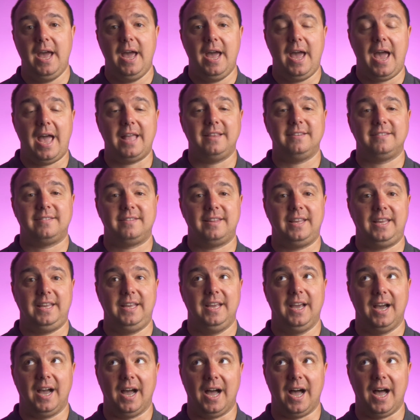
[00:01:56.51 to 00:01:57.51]
hence
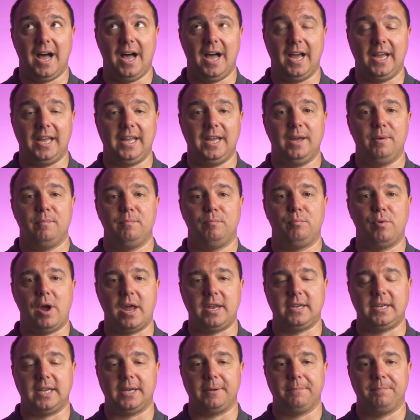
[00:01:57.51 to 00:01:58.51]
the I
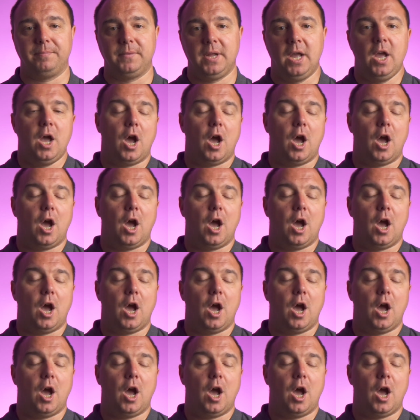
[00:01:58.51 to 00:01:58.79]
branding.